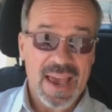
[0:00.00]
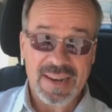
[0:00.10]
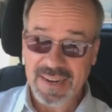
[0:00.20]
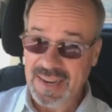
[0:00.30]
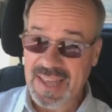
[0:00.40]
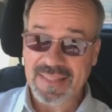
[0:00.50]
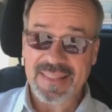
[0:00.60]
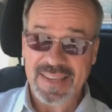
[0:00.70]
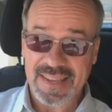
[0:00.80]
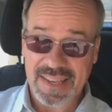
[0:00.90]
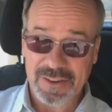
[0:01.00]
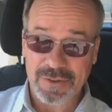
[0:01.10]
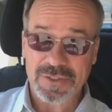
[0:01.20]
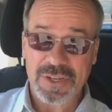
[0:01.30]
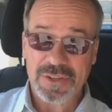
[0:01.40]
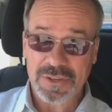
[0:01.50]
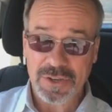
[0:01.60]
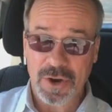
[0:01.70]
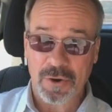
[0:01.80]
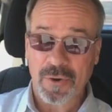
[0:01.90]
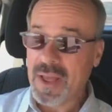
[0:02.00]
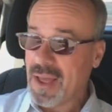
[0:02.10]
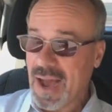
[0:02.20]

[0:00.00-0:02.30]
and let the guilt go.